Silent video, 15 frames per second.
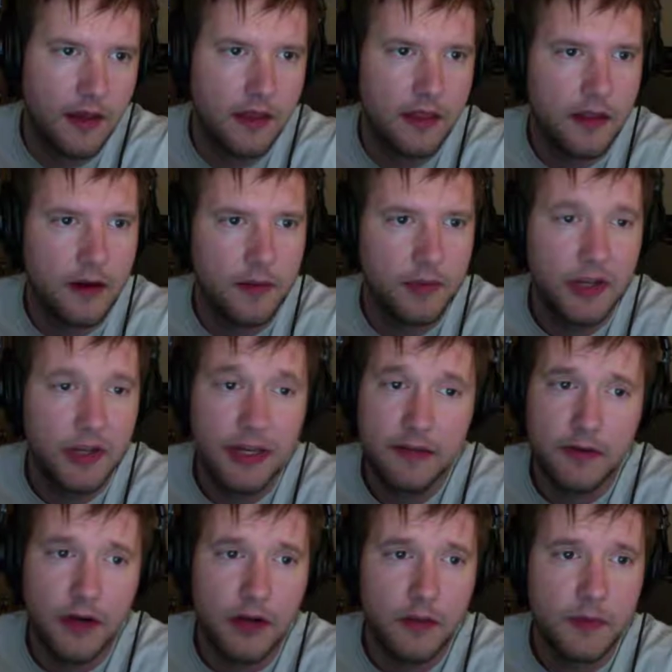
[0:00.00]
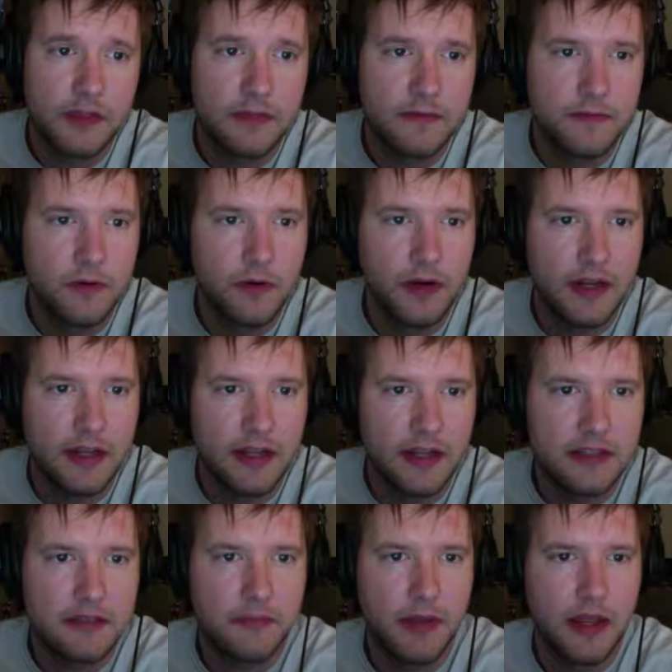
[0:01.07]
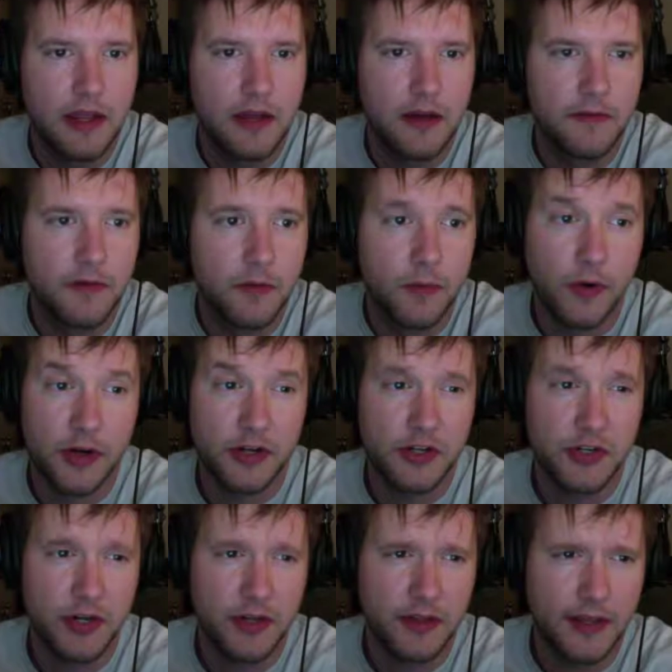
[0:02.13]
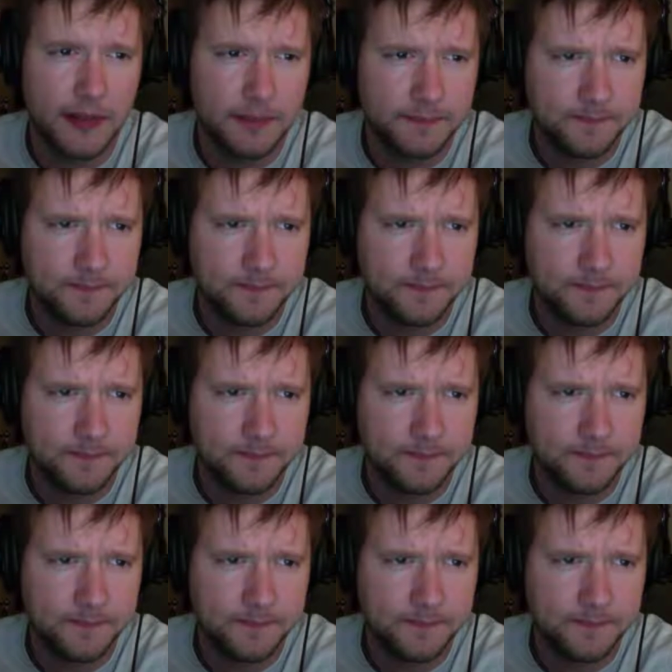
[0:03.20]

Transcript: There are plenty of arguments for and against paying off your mortgage early.